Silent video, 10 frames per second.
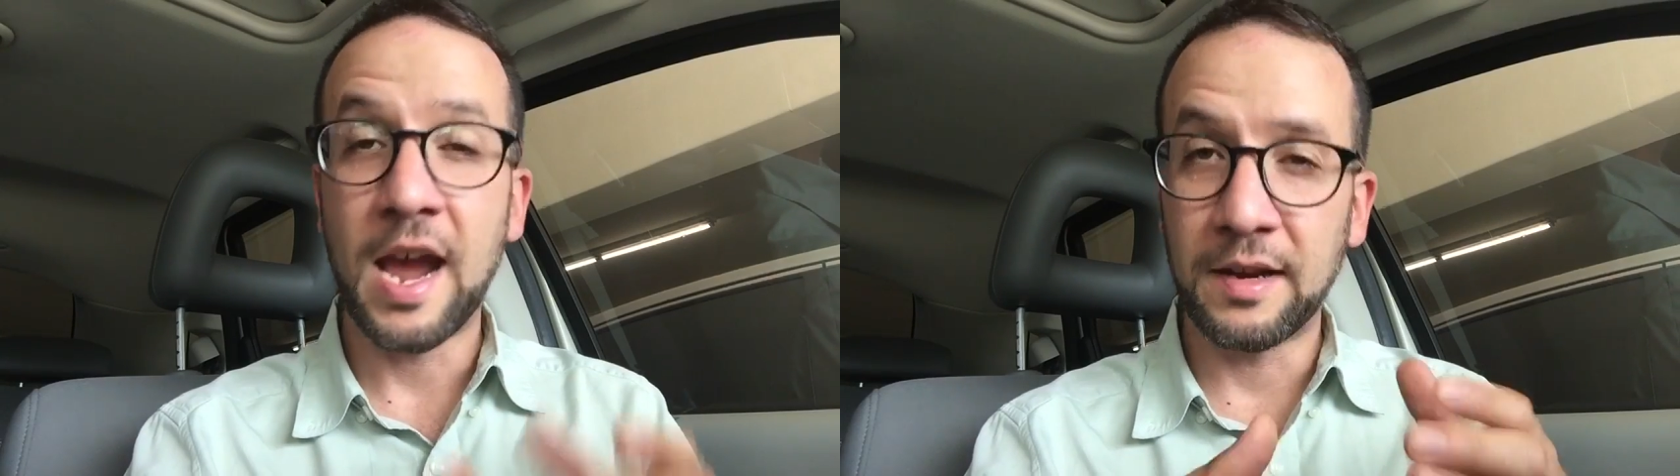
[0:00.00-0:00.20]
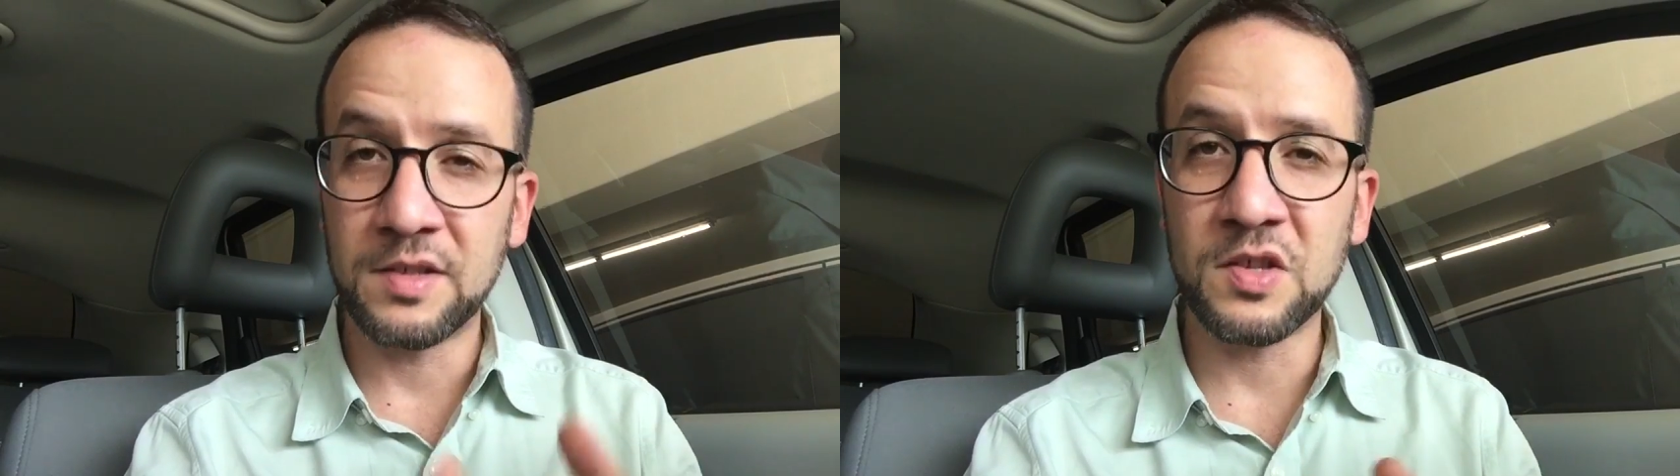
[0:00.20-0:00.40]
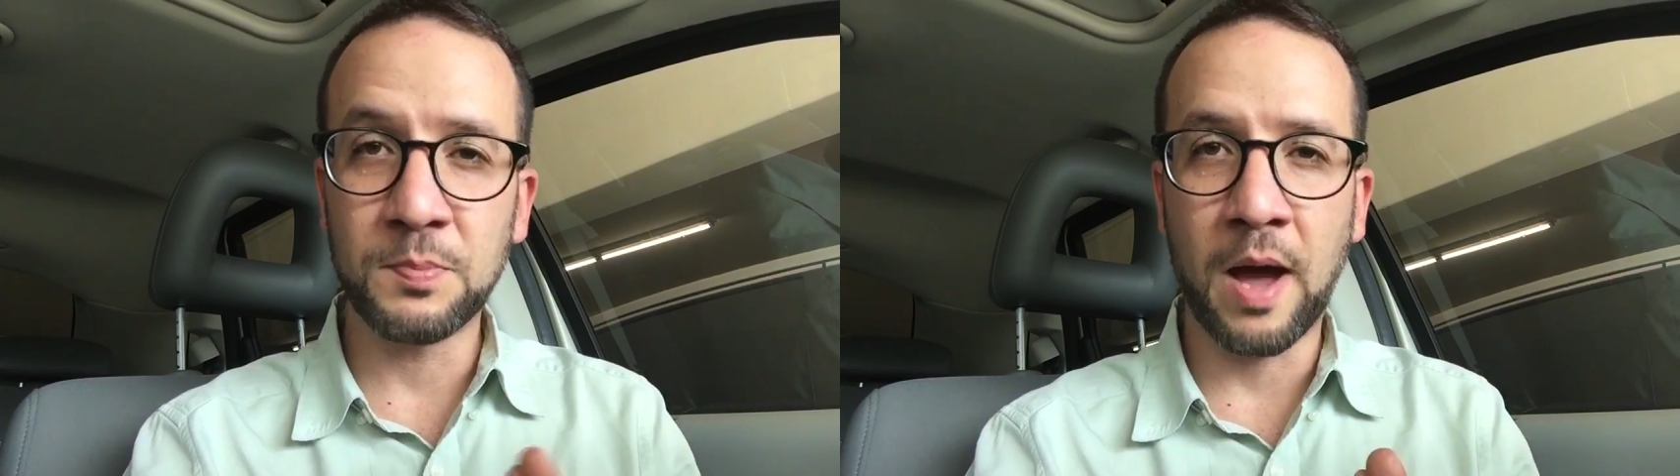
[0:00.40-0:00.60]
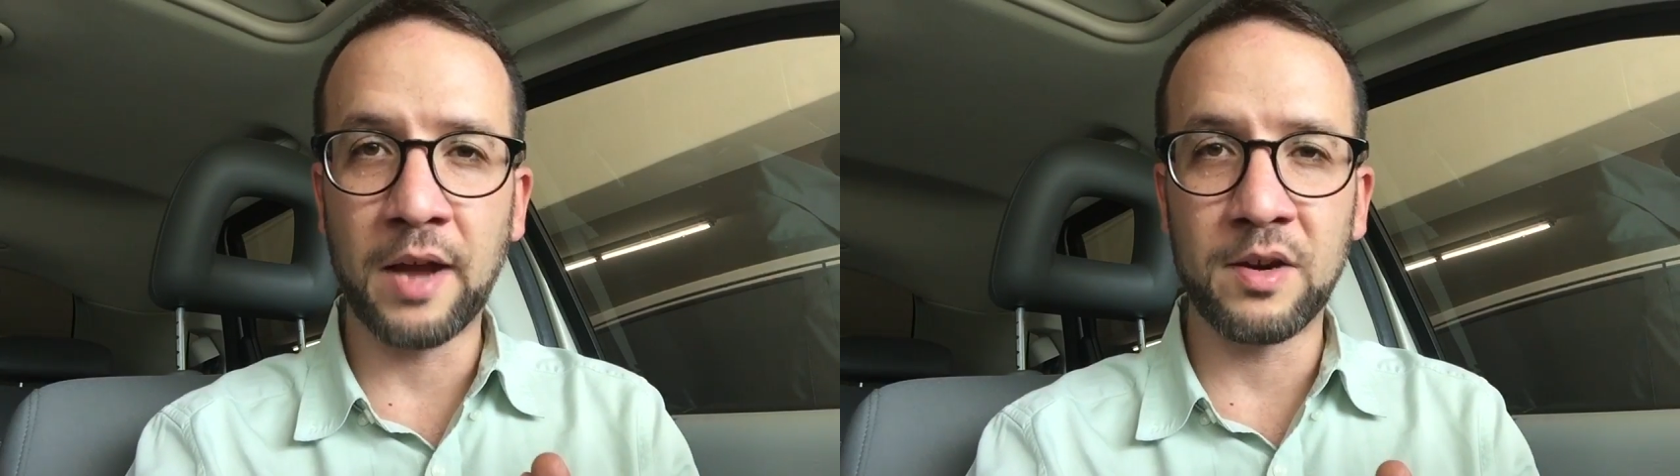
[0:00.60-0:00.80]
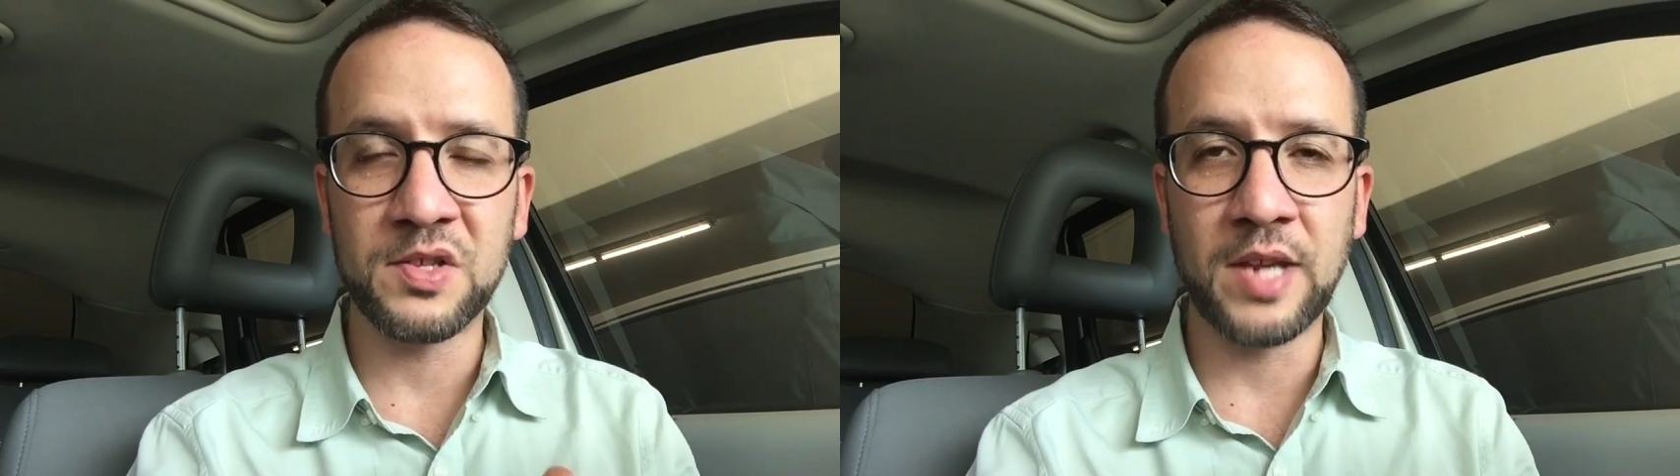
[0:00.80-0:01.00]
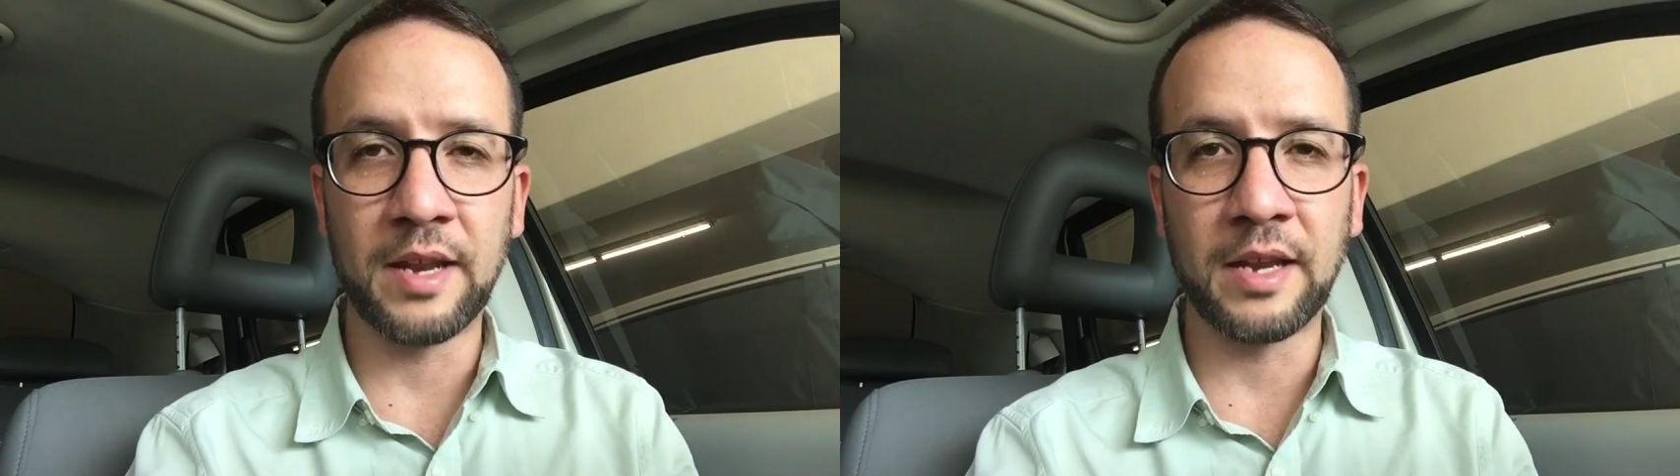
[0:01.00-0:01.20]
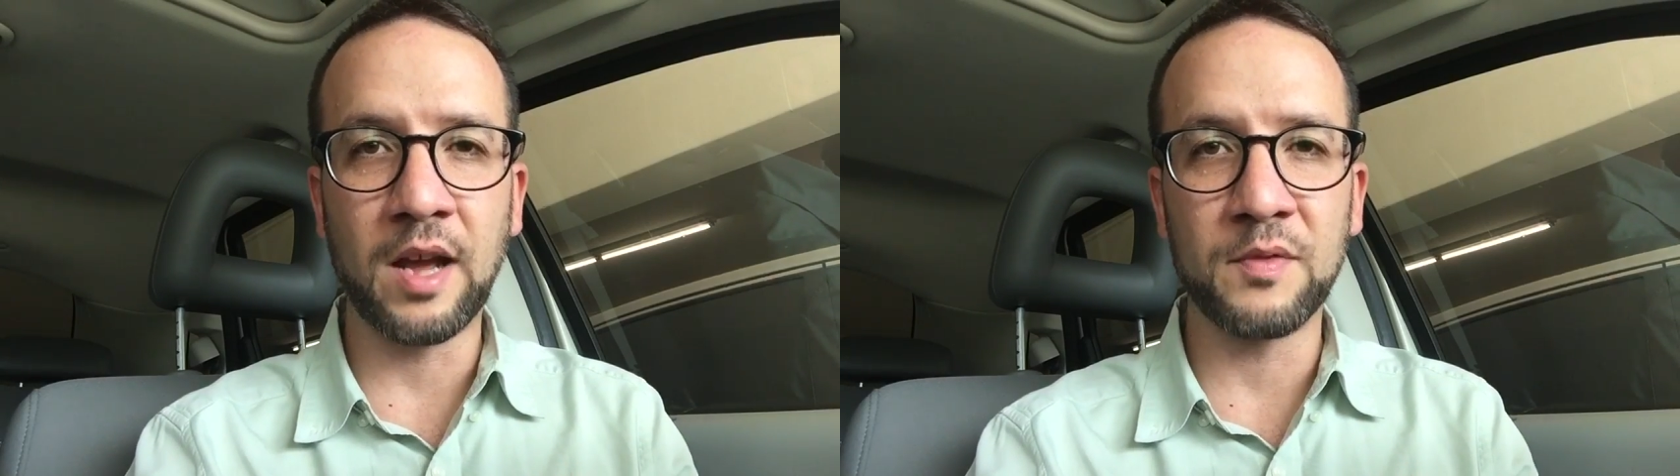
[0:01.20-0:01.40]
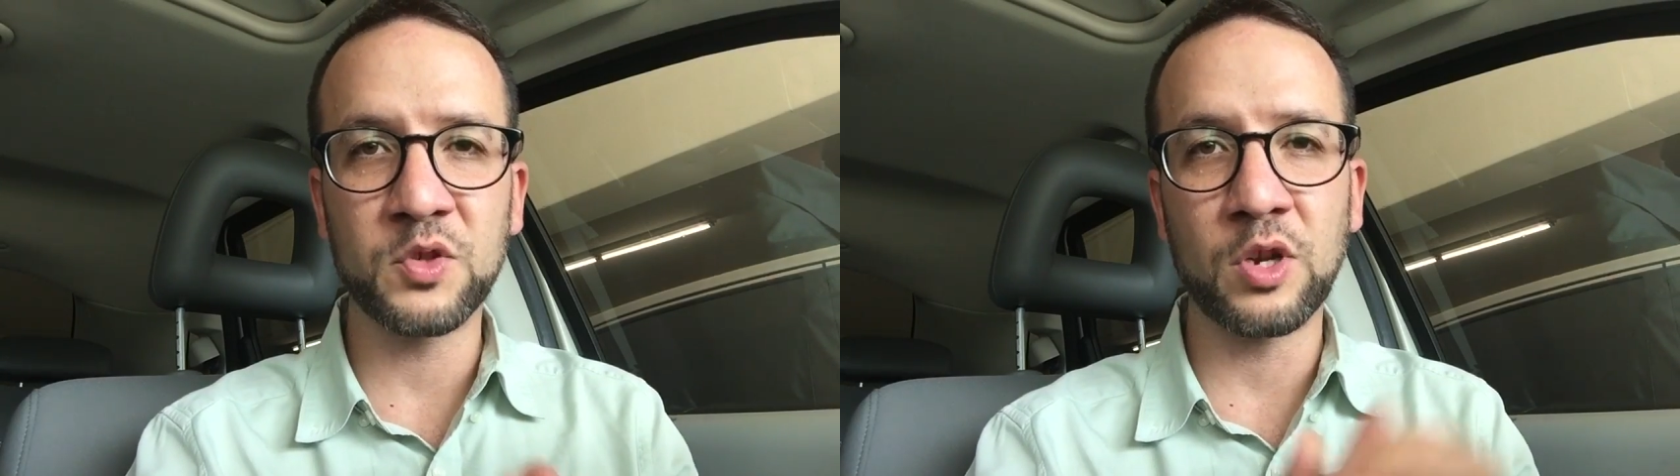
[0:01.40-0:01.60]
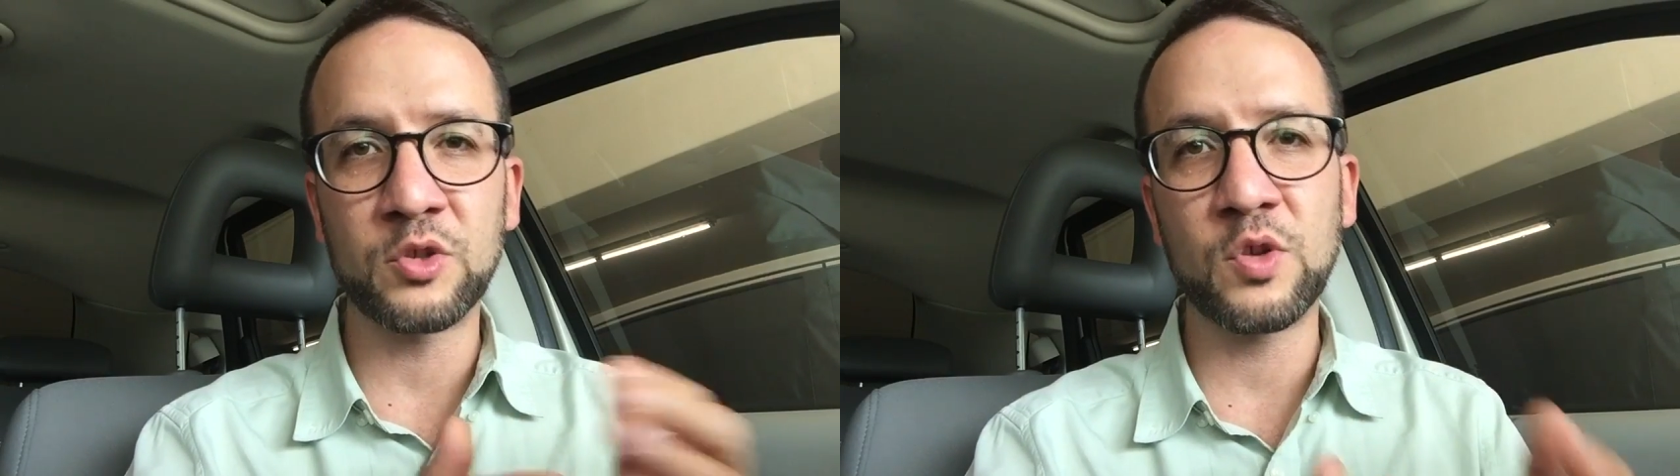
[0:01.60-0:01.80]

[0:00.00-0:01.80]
And this is my understanding of Surah